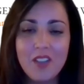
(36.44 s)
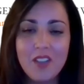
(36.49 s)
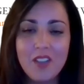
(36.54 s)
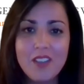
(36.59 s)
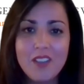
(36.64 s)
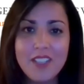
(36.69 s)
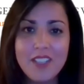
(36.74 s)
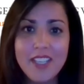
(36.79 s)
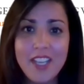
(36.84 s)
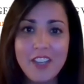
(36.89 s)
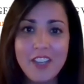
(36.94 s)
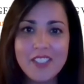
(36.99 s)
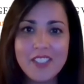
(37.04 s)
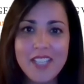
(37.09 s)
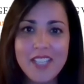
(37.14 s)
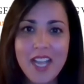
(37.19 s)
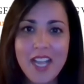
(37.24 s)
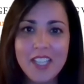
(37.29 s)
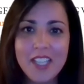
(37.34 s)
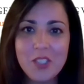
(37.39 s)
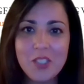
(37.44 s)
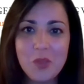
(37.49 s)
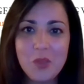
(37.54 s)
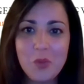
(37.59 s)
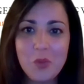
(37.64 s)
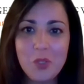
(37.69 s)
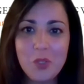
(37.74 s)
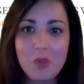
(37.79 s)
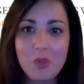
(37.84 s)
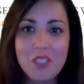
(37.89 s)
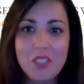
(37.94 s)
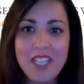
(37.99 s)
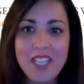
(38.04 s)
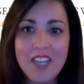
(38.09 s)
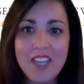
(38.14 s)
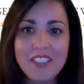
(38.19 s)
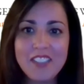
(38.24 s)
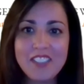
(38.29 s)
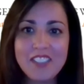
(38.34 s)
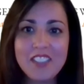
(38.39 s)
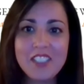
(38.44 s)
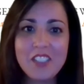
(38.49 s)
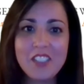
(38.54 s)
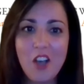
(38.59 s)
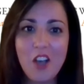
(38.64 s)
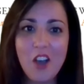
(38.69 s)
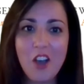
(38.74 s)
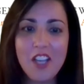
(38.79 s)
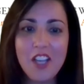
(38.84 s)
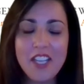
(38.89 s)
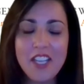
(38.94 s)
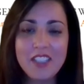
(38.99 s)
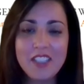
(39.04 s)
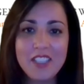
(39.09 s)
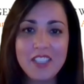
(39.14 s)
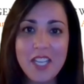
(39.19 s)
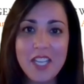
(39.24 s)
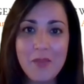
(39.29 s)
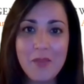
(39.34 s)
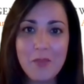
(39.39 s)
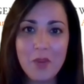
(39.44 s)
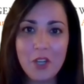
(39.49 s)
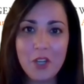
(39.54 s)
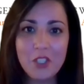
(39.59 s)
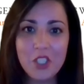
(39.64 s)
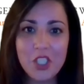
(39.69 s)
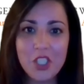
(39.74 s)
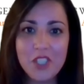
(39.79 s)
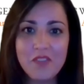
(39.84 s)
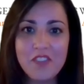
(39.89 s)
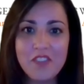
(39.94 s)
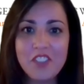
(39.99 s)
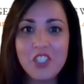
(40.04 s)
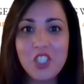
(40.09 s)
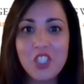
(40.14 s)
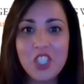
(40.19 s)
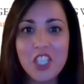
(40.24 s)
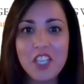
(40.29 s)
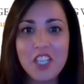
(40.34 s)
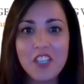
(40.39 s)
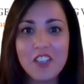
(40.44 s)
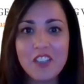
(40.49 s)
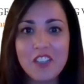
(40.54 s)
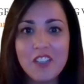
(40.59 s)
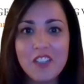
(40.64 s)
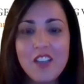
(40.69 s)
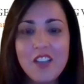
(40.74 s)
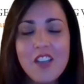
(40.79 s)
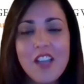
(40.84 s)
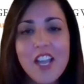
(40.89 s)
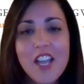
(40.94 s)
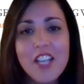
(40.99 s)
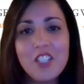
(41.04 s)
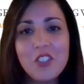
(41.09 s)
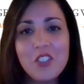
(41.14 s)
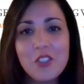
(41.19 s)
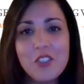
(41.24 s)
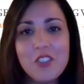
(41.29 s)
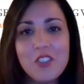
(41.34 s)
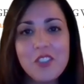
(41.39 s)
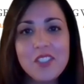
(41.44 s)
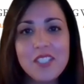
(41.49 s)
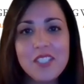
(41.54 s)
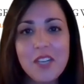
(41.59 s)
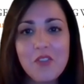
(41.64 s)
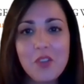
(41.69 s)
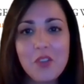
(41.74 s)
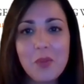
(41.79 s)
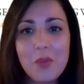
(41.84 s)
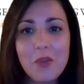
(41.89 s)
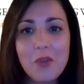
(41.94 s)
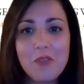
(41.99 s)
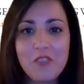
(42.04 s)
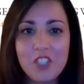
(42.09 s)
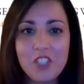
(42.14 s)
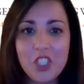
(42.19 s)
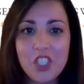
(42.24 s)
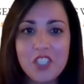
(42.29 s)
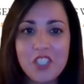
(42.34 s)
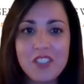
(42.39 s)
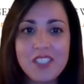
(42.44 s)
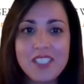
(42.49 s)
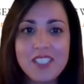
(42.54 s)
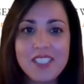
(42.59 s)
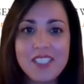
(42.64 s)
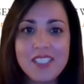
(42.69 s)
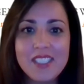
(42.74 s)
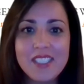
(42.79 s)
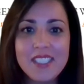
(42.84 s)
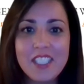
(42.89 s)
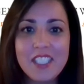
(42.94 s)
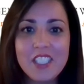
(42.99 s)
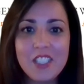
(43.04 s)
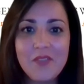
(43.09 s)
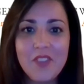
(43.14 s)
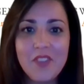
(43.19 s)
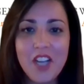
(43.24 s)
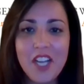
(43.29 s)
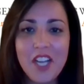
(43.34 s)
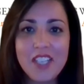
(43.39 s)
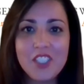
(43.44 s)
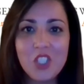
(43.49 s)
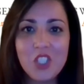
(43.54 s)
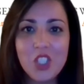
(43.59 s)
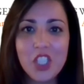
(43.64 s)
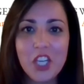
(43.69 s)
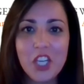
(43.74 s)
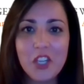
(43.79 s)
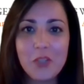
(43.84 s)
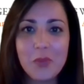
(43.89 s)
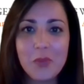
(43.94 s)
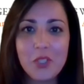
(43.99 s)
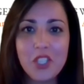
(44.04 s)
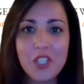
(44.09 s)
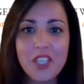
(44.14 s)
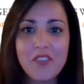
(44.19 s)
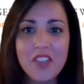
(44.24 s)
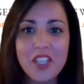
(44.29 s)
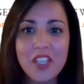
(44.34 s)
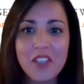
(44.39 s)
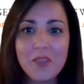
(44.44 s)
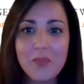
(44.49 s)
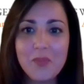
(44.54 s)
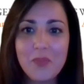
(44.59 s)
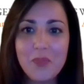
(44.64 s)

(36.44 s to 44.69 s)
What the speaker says: The CARES Act, which was signed into law in late March of this year, included several provisions to incentivize charitable giving.